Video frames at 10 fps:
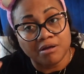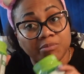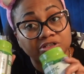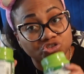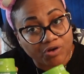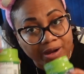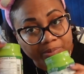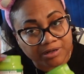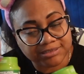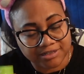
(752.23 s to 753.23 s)
but try
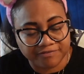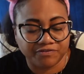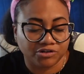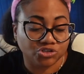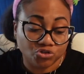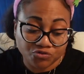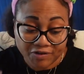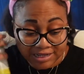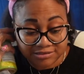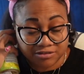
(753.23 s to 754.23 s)
burlington first you'll
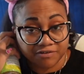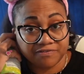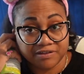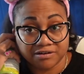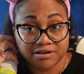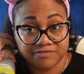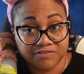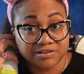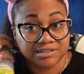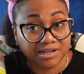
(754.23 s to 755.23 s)
find stuff there i
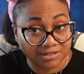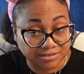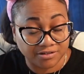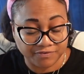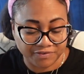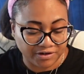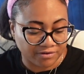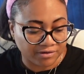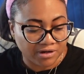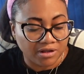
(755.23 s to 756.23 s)
found a lot of stuff there